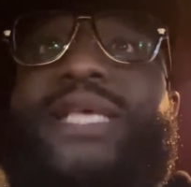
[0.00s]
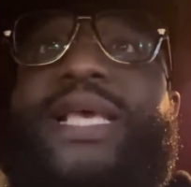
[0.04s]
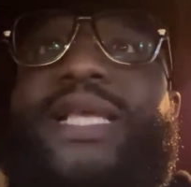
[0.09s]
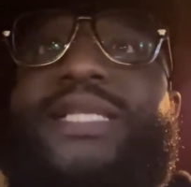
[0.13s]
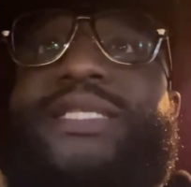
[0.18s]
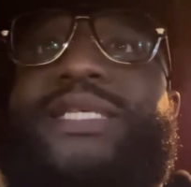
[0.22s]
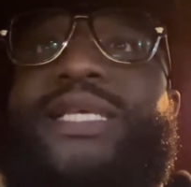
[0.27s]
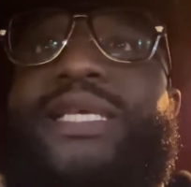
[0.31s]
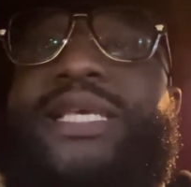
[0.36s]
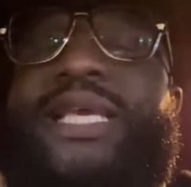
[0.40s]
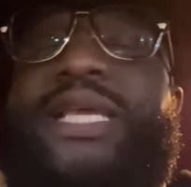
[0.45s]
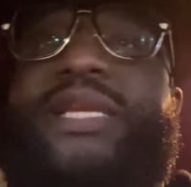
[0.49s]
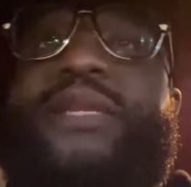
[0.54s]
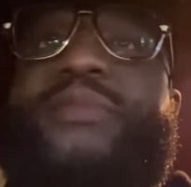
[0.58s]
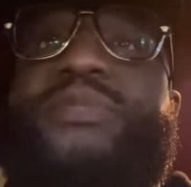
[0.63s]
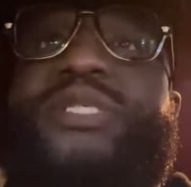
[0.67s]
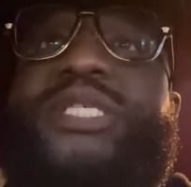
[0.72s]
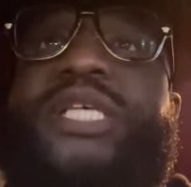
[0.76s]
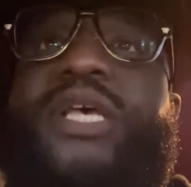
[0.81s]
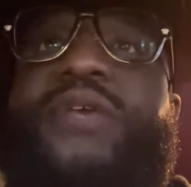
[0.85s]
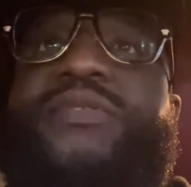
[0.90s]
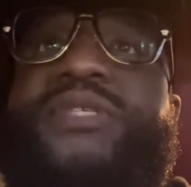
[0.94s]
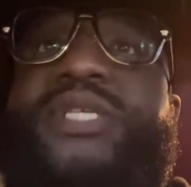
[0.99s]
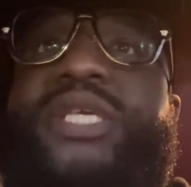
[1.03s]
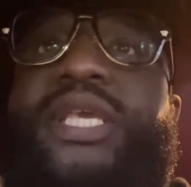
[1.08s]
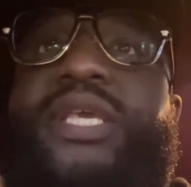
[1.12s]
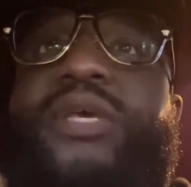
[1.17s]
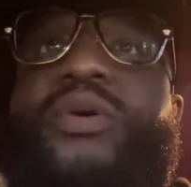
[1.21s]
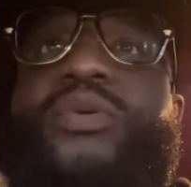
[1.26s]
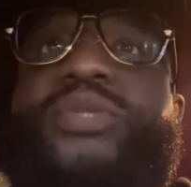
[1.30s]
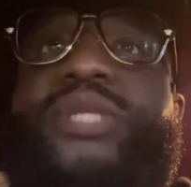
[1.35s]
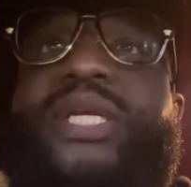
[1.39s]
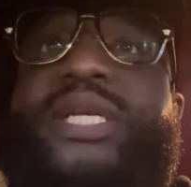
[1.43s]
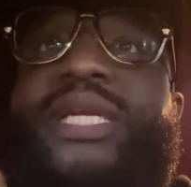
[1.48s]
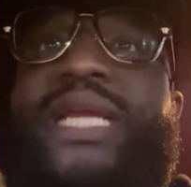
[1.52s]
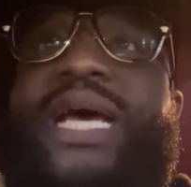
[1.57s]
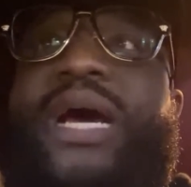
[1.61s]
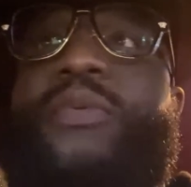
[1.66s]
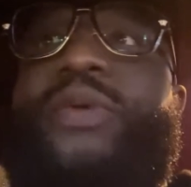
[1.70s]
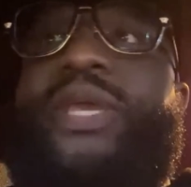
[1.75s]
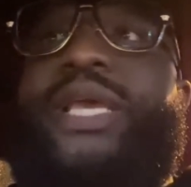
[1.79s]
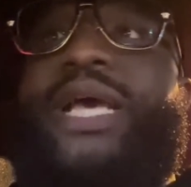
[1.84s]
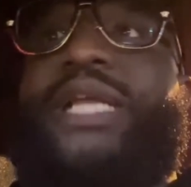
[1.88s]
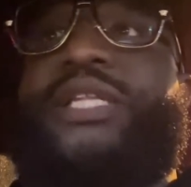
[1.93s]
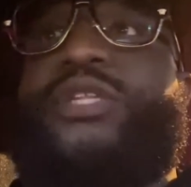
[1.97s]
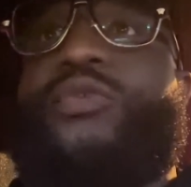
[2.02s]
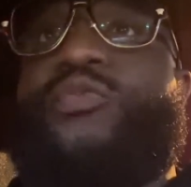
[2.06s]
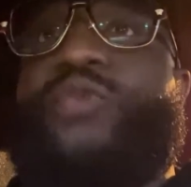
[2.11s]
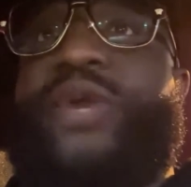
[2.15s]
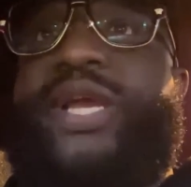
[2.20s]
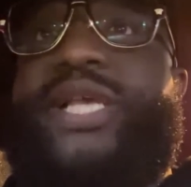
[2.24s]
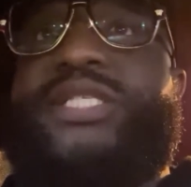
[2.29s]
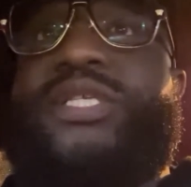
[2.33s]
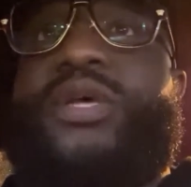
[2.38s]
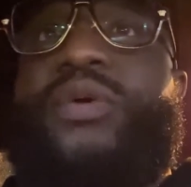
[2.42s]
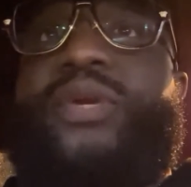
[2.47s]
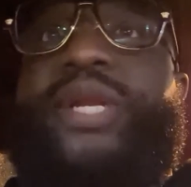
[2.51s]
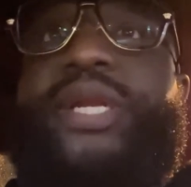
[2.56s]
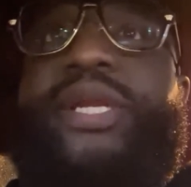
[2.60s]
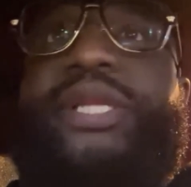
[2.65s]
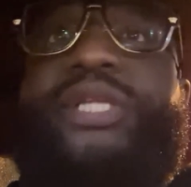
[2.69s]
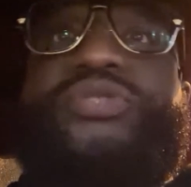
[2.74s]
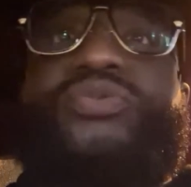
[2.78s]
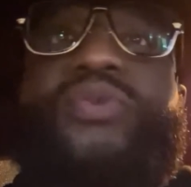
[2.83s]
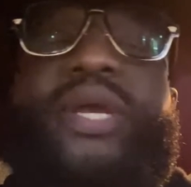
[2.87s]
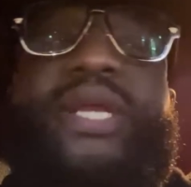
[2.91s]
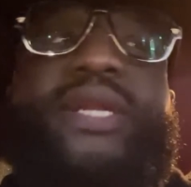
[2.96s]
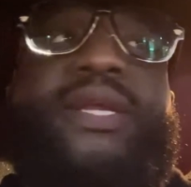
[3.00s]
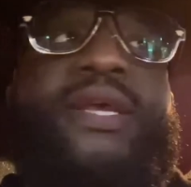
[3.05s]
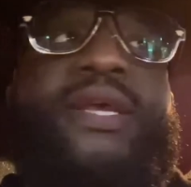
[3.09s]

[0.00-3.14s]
into getting themselves killed. And now we got the Red Zone in Detroit,